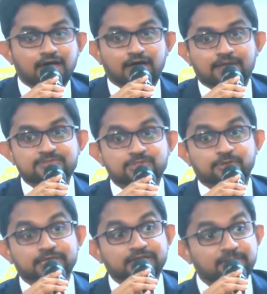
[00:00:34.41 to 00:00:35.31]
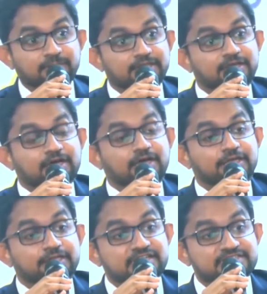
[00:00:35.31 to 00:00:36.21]
So in
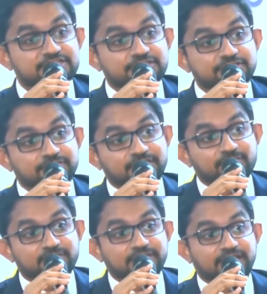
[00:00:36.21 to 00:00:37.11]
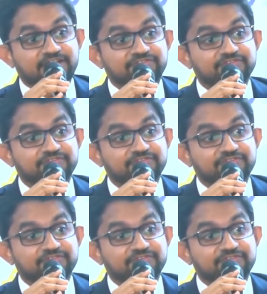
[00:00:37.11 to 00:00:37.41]
our session today, we have